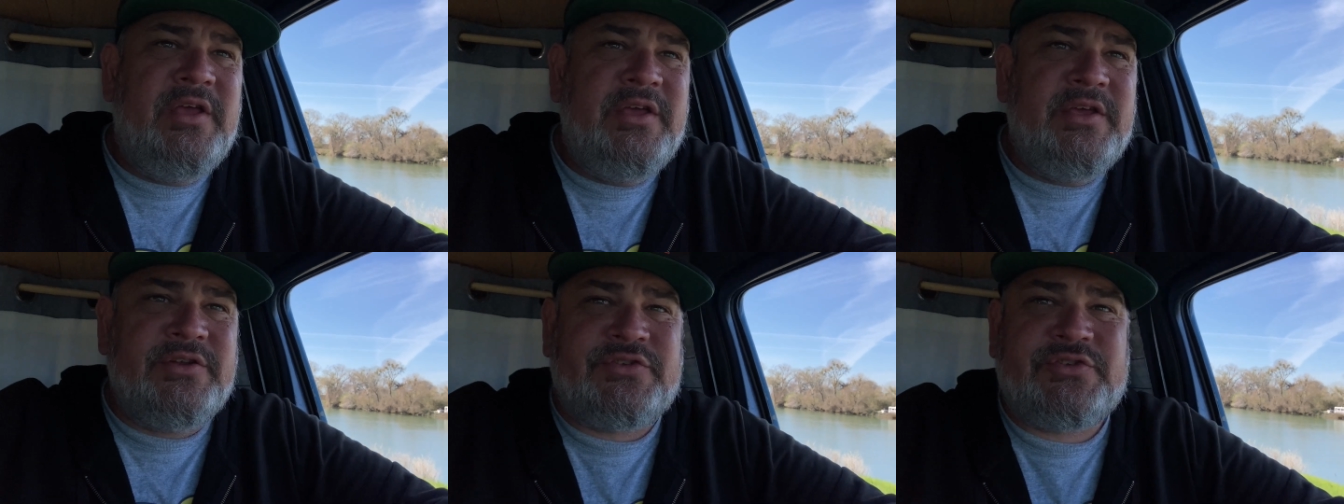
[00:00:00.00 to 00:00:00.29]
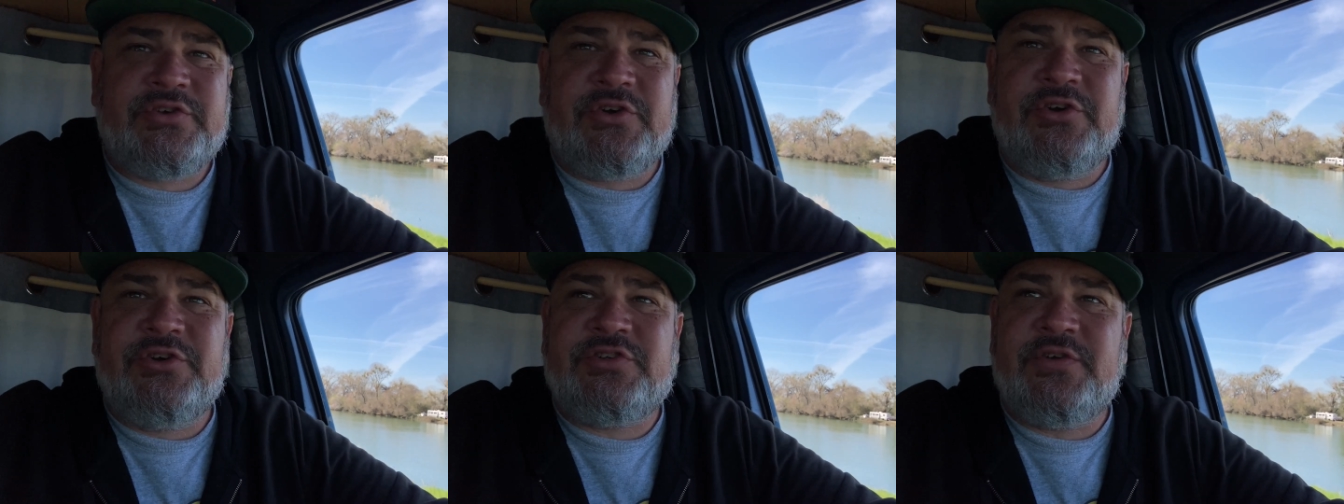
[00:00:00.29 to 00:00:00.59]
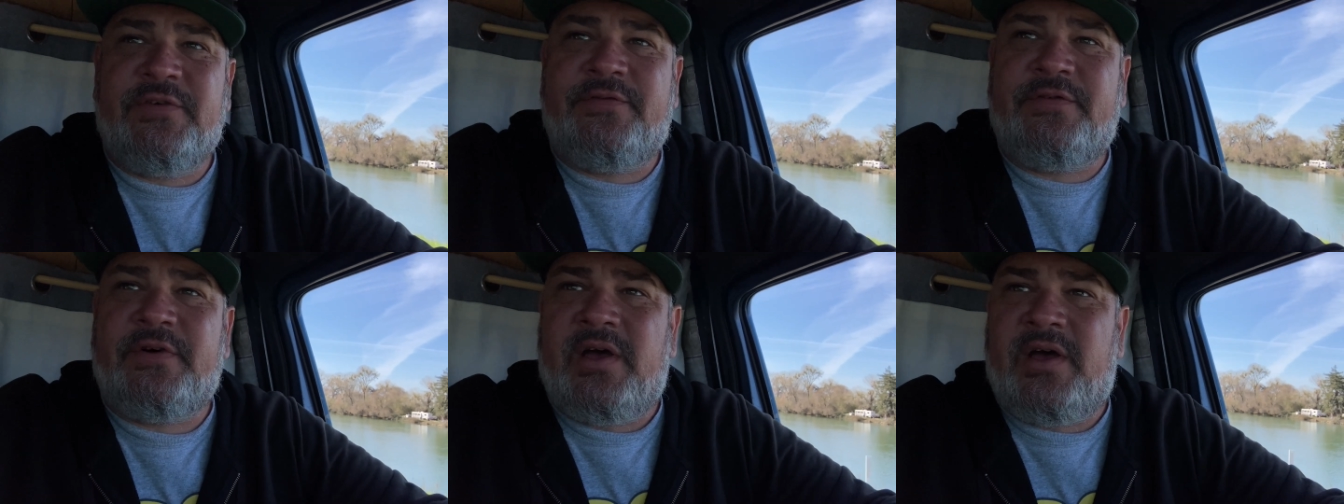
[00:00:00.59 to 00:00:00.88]
in search
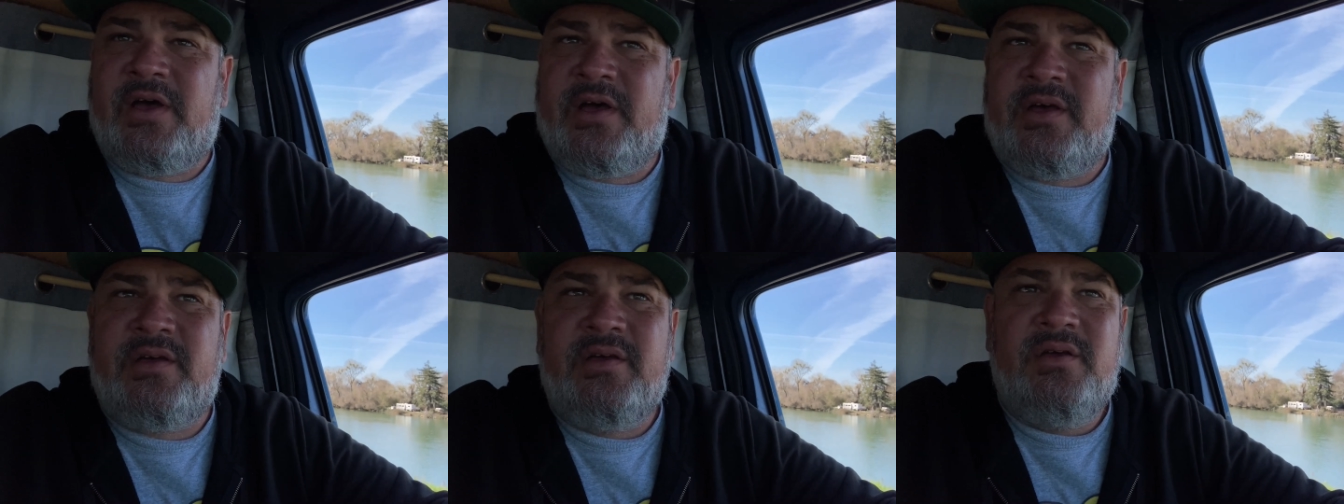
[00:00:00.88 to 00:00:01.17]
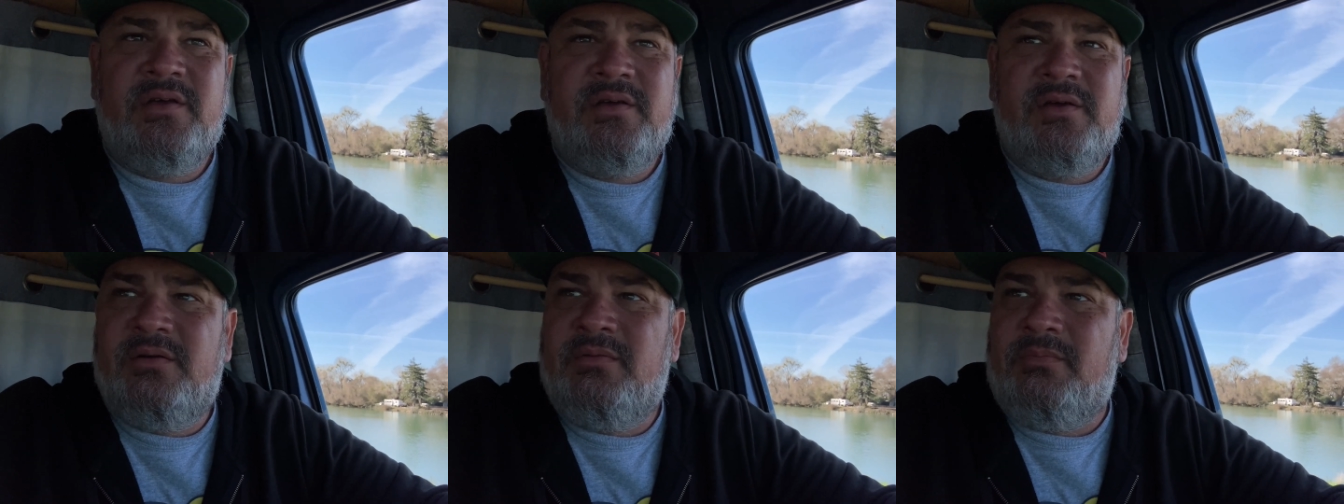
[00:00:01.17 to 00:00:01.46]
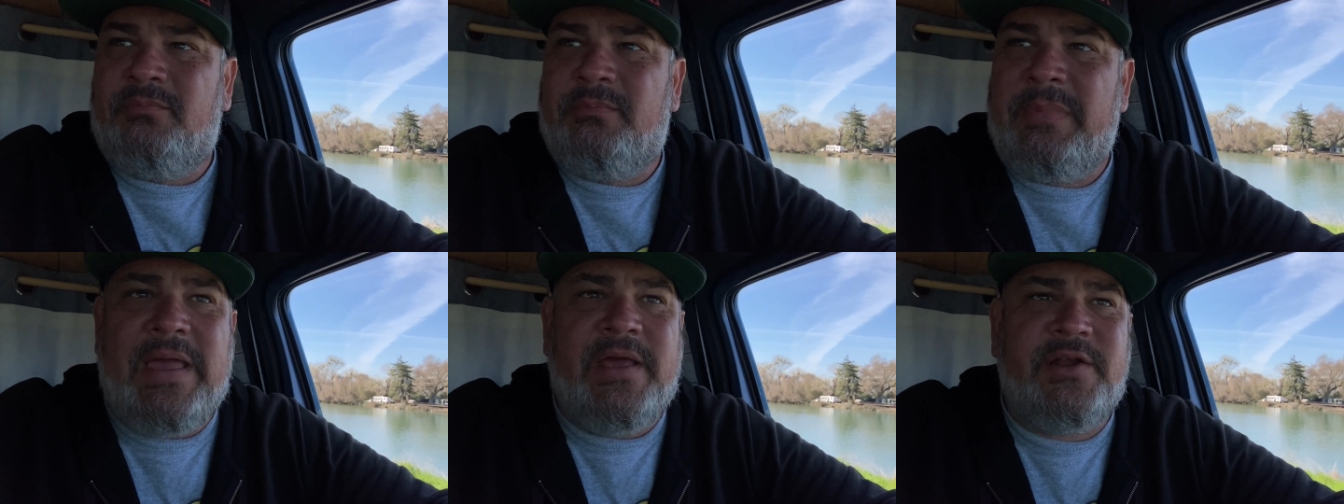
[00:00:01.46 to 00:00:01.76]
of a
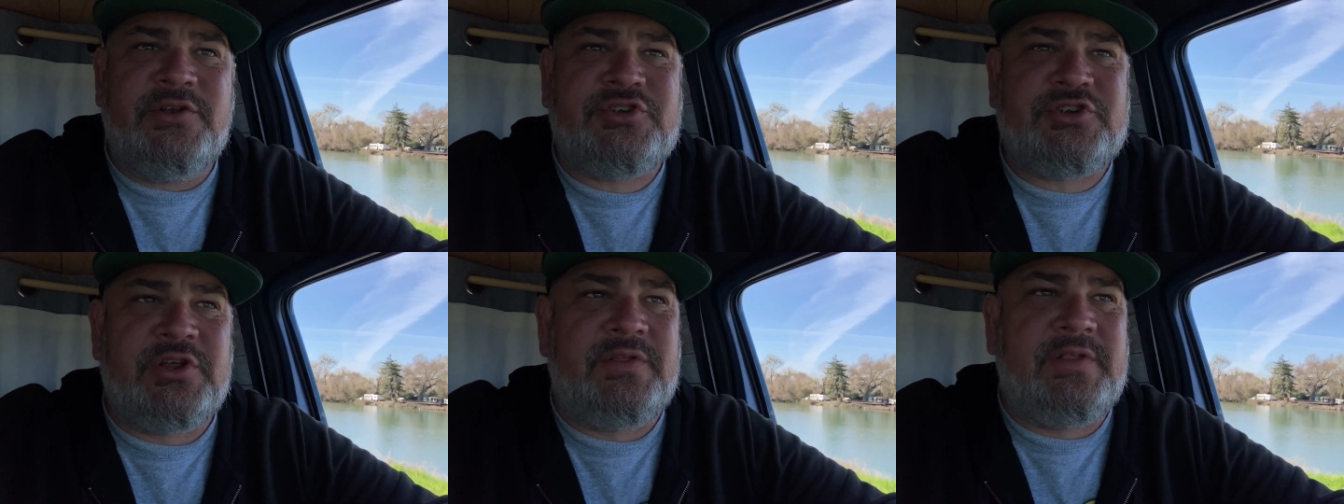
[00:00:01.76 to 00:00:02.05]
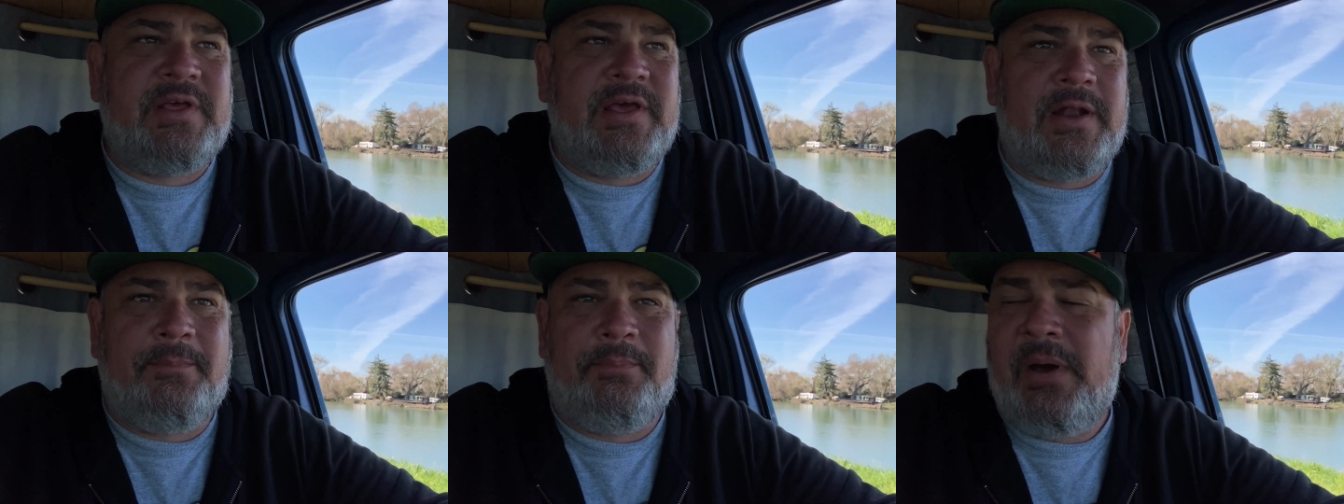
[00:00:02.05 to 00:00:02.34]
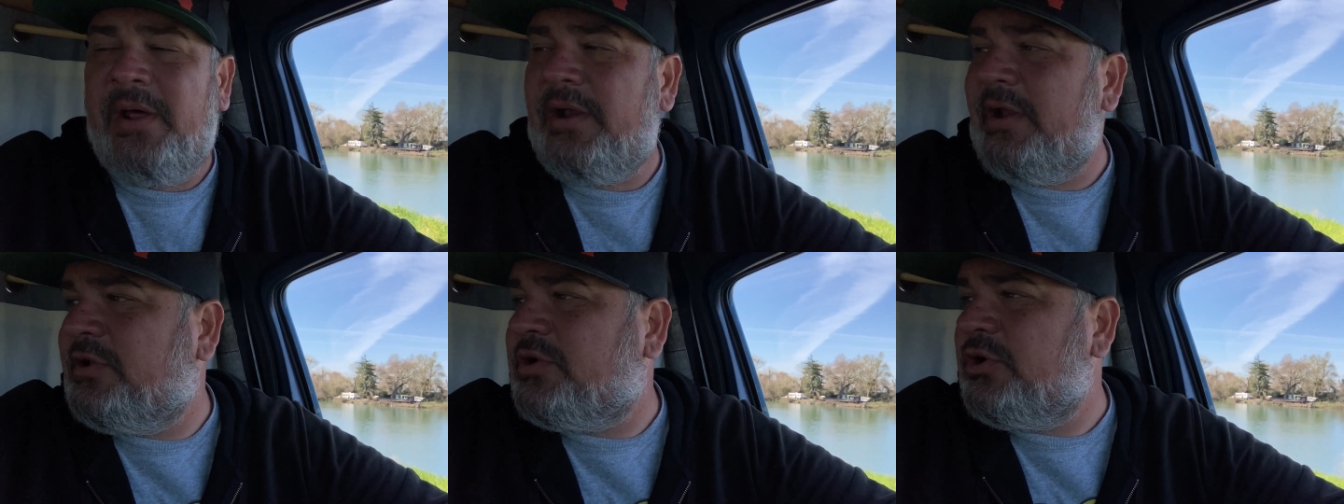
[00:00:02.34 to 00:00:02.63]
mansion that a
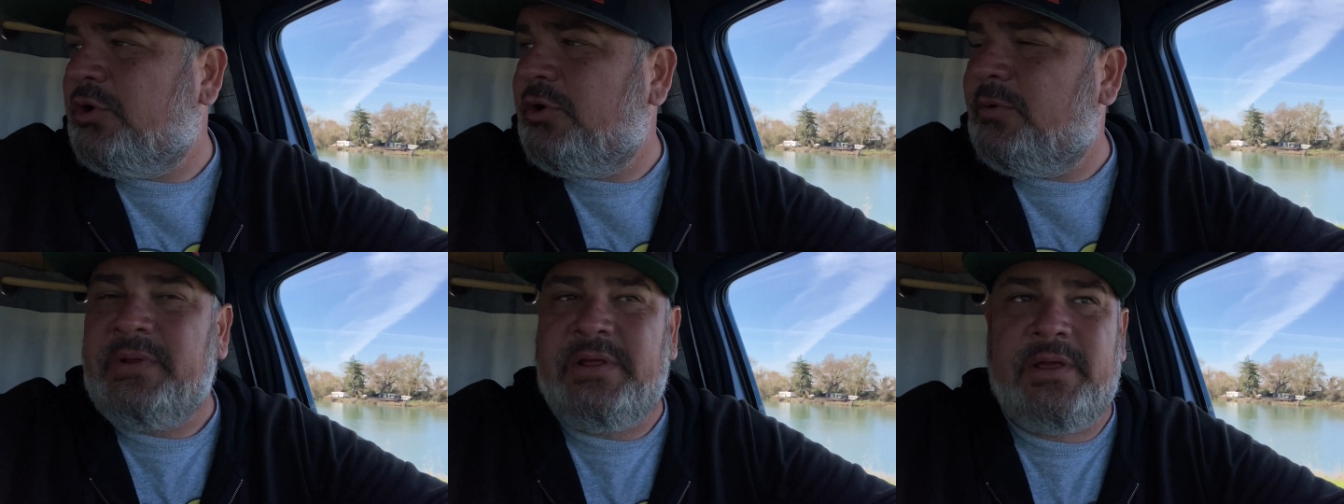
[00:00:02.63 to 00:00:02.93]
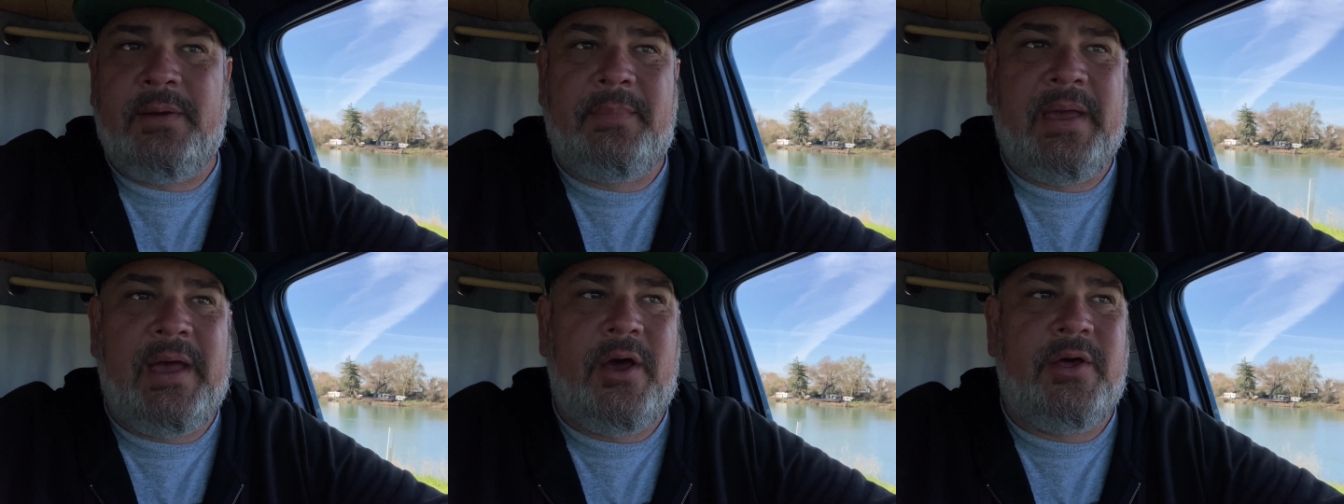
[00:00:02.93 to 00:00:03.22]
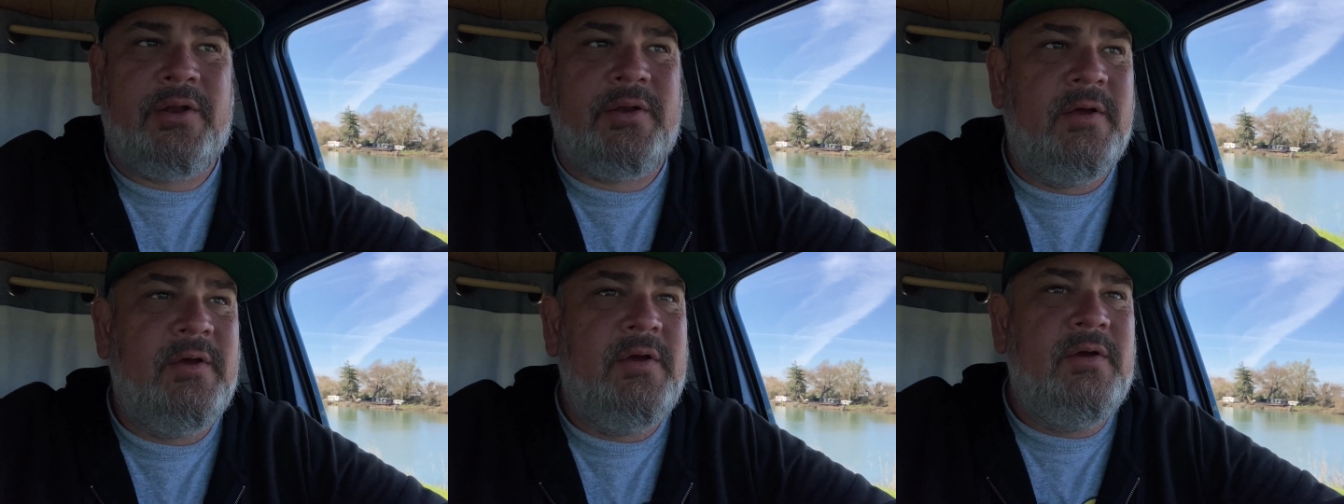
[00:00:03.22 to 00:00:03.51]
buddy told me about.